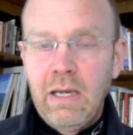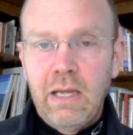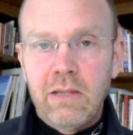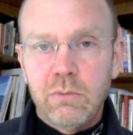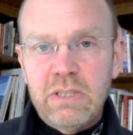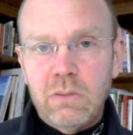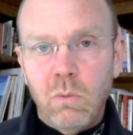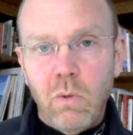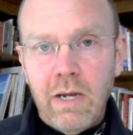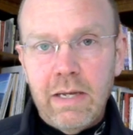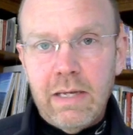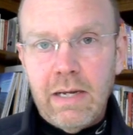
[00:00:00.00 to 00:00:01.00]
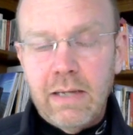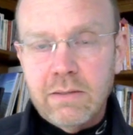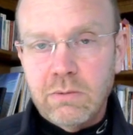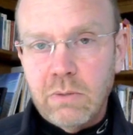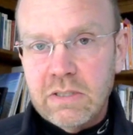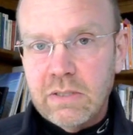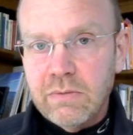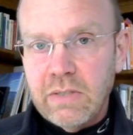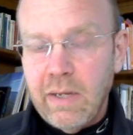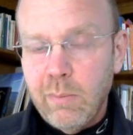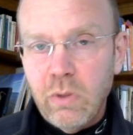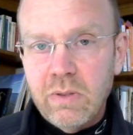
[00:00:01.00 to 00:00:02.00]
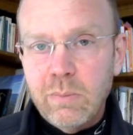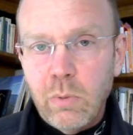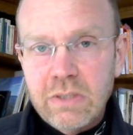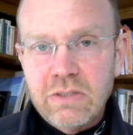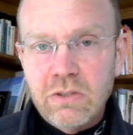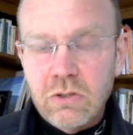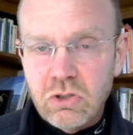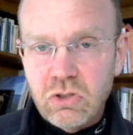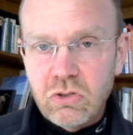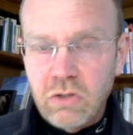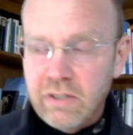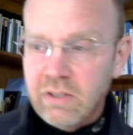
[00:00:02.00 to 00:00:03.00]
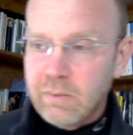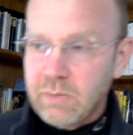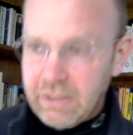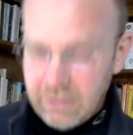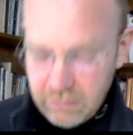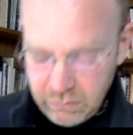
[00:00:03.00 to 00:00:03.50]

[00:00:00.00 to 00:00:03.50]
And the reason why it has a relatively high boiling point is there are strong intermolecular